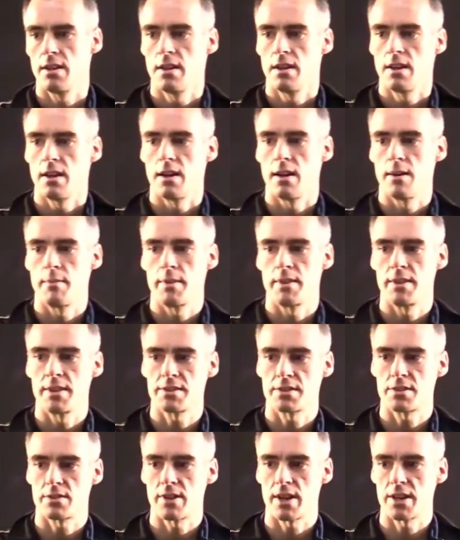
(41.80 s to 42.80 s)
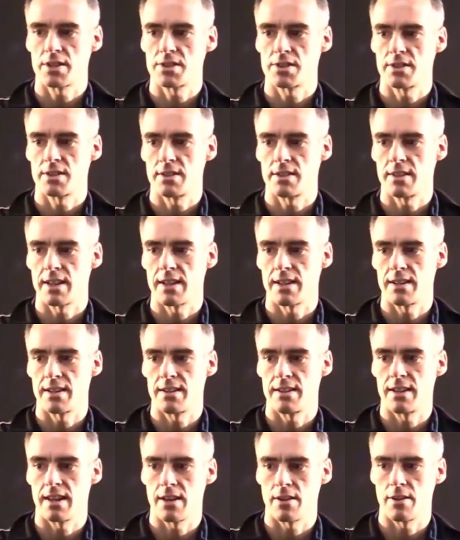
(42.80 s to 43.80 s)
um, in this direction that,
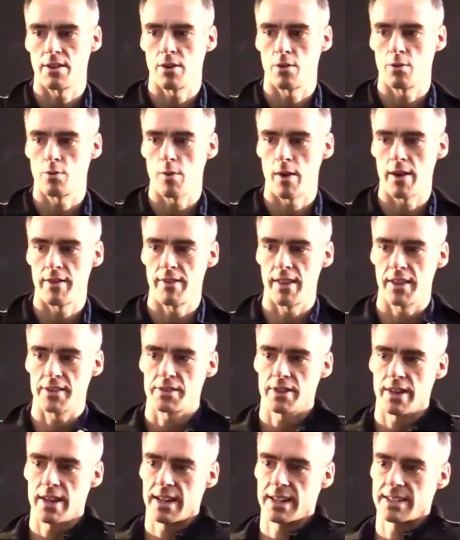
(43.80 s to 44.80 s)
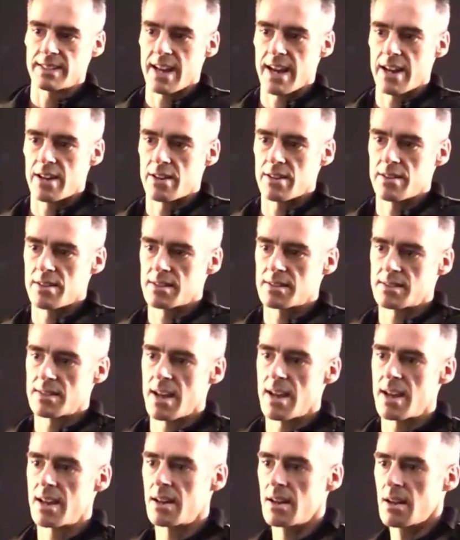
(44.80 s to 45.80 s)
that the wavelengths are getting tighter on this
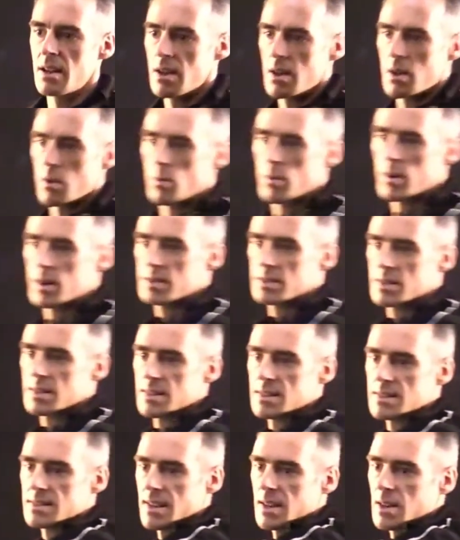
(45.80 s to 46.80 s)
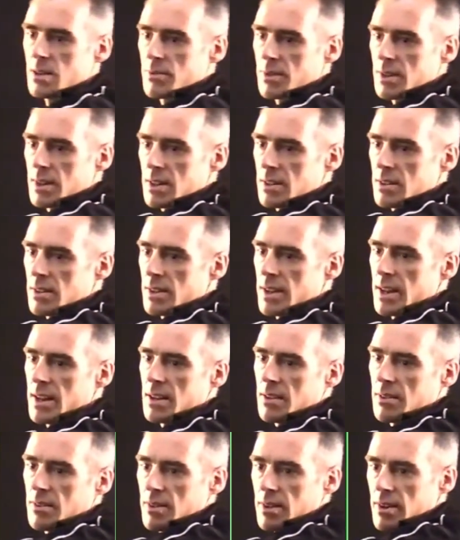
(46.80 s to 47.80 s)
side, whereas on this side over here they're
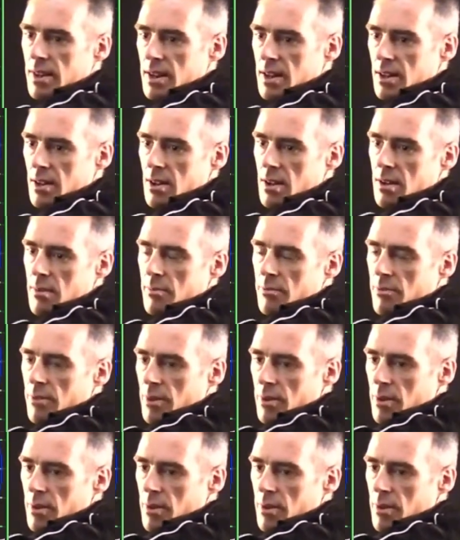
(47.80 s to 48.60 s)
getting, they're getting um, further